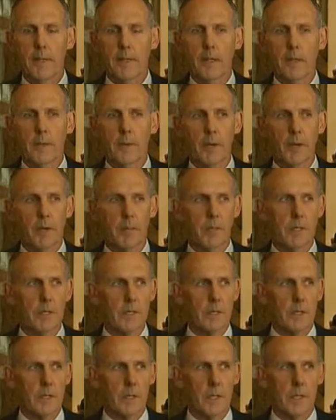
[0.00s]
The Prime
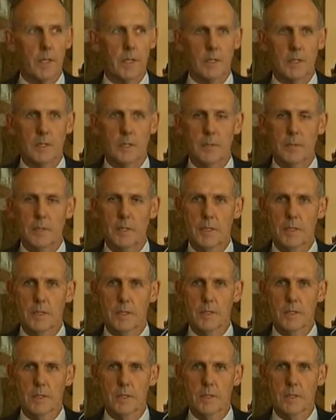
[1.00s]
Minister has
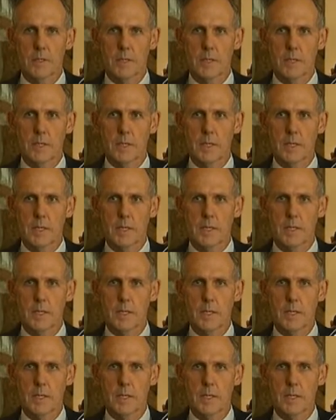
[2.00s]
committed to an